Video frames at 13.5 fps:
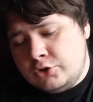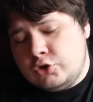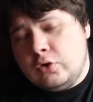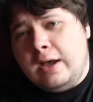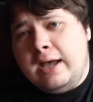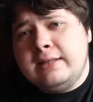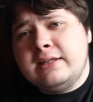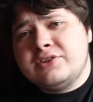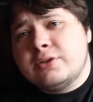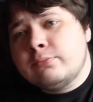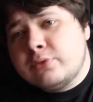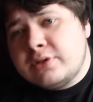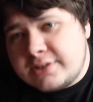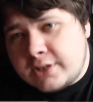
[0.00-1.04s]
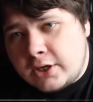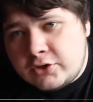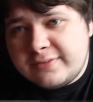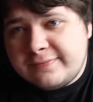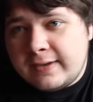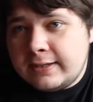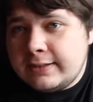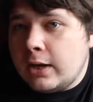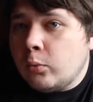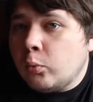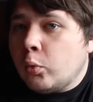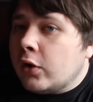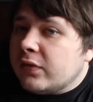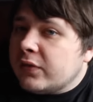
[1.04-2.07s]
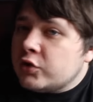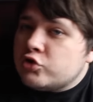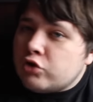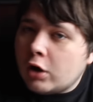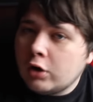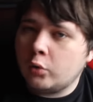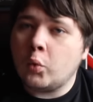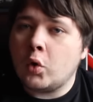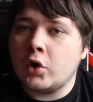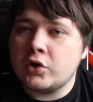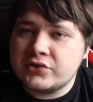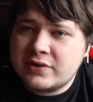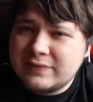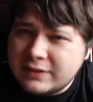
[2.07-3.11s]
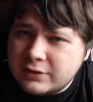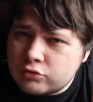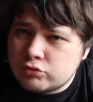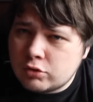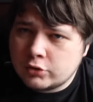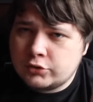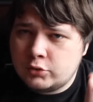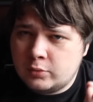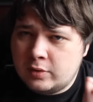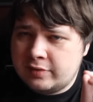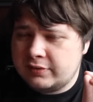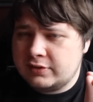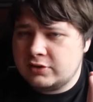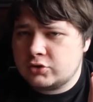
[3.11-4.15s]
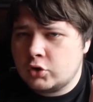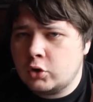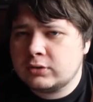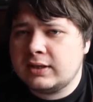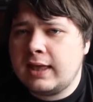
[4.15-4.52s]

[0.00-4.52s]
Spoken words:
So I did some research to find out what the drug was that they drug you with, and it's called